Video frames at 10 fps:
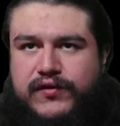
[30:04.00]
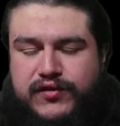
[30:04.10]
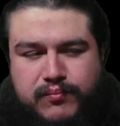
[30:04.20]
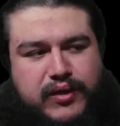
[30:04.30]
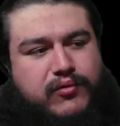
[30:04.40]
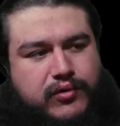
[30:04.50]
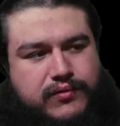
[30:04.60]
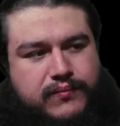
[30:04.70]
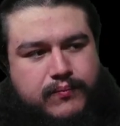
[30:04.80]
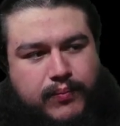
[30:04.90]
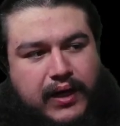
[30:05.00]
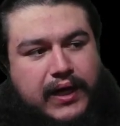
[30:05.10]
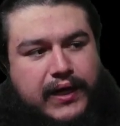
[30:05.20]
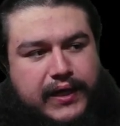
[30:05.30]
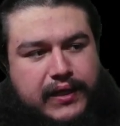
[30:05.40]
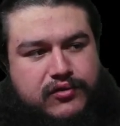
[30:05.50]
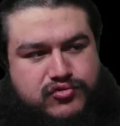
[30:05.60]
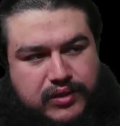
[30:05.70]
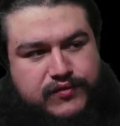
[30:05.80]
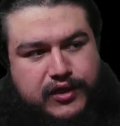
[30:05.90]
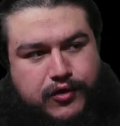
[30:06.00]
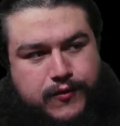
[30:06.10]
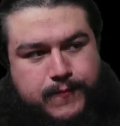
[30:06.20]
The Mirror by Dream Theater.